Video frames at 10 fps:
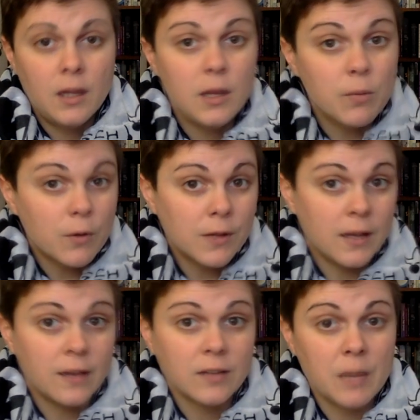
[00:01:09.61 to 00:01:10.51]
The important thing
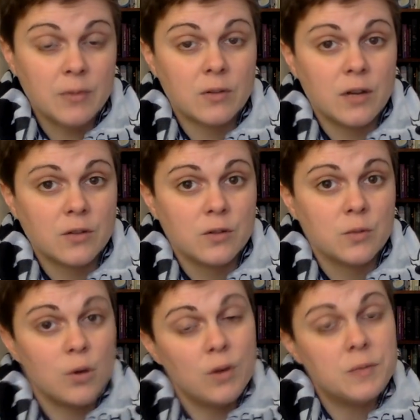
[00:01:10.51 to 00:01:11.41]
is Comics Crash Course
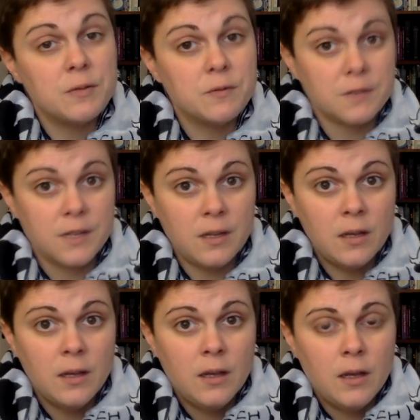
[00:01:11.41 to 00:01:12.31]
will always be free
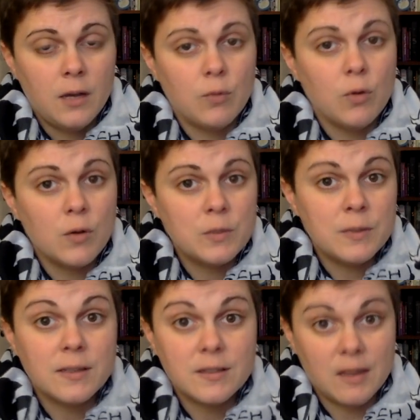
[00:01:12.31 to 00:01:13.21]
and will always be
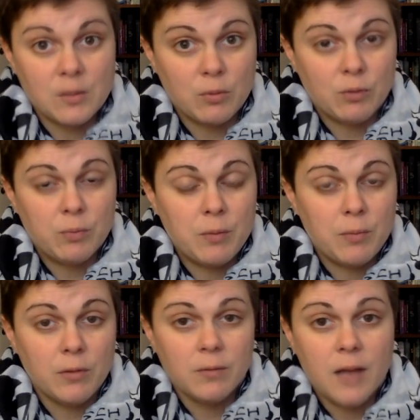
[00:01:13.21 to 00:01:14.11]
accessible to
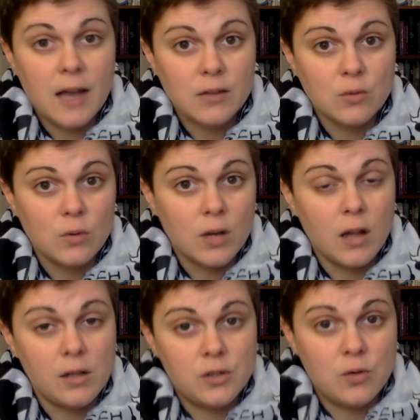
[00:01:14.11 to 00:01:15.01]
people, high school,
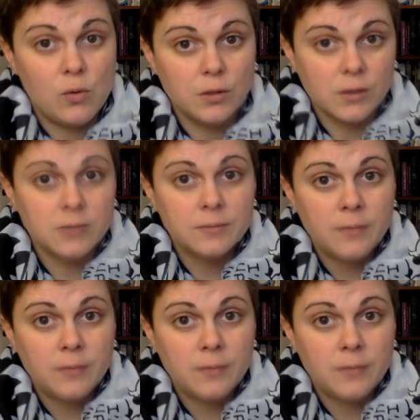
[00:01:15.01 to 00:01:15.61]
college, and older.